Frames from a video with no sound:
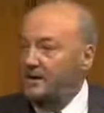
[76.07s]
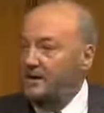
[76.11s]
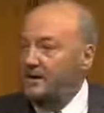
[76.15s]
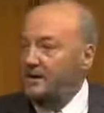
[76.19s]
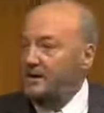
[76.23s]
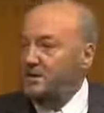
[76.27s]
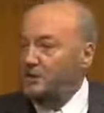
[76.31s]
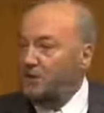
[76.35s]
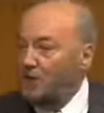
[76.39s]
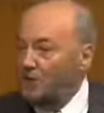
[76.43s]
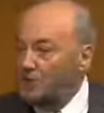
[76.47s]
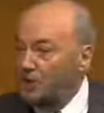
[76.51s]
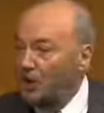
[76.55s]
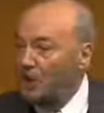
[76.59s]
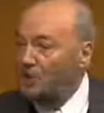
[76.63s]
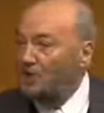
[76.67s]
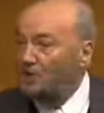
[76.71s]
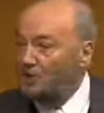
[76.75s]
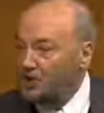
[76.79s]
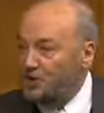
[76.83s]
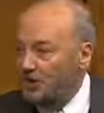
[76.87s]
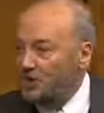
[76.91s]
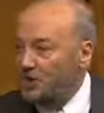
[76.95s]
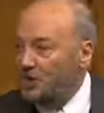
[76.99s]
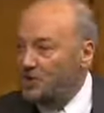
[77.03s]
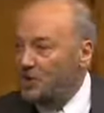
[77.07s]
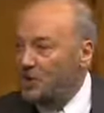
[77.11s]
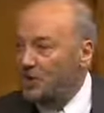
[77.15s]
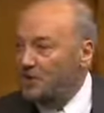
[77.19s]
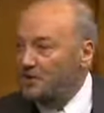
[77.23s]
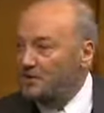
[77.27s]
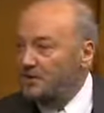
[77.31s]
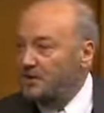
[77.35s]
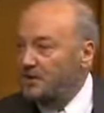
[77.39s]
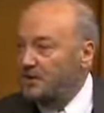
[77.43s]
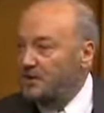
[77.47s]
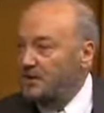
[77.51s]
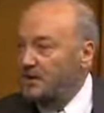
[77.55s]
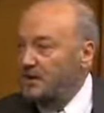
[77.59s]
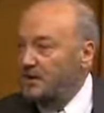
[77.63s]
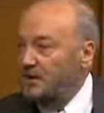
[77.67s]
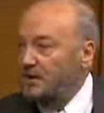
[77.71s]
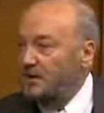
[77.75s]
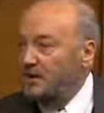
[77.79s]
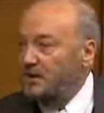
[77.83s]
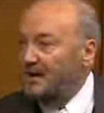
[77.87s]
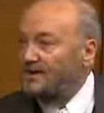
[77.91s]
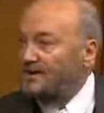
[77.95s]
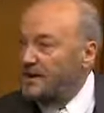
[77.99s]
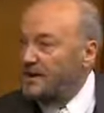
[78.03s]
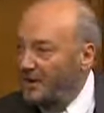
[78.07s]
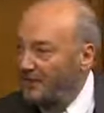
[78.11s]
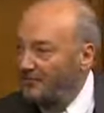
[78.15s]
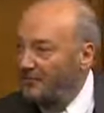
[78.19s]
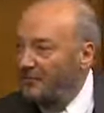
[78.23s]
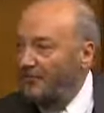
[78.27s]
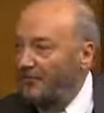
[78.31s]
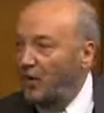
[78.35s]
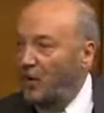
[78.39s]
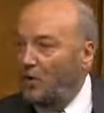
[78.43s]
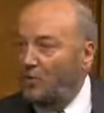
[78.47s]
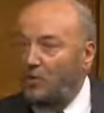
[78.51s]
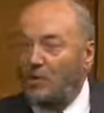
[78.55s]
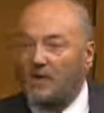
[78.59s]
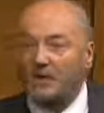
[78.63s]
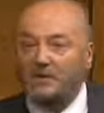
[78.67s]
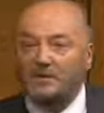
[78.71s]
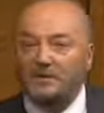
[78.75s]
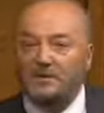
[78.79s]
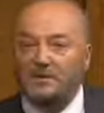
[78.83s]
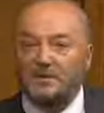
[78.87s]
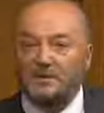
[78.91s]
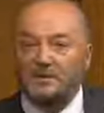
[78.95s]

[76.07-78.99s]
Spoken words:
Sir John Chilcot has come forward